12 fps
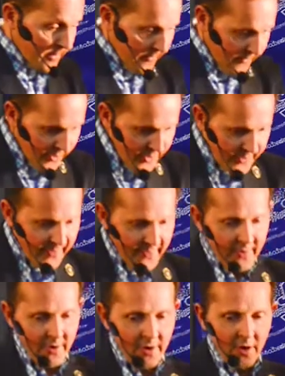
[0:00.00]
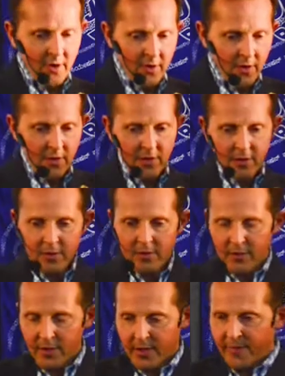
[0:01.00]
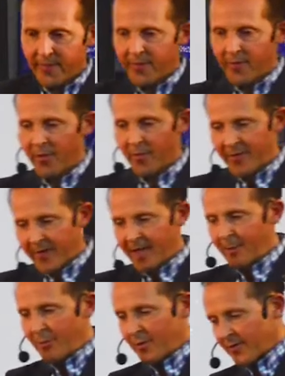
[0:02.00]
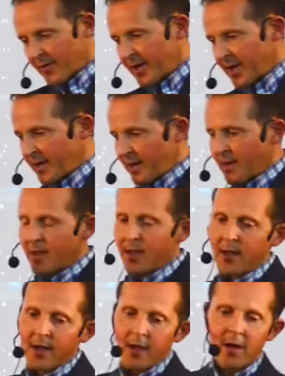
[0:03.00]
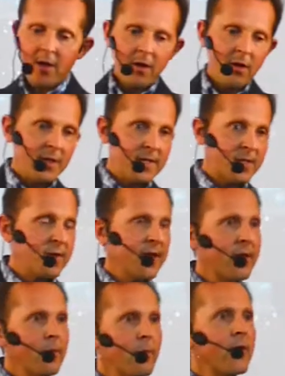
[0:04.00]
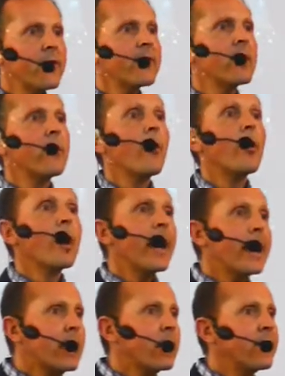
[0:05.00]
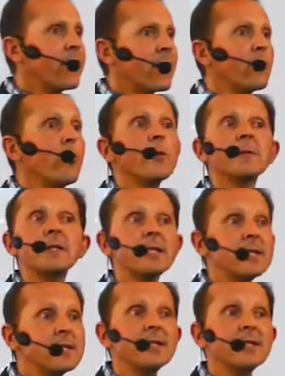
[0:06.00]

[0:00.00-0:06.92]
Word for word: first, uh, if something happens again, uh, it's again most, more likely that you won't see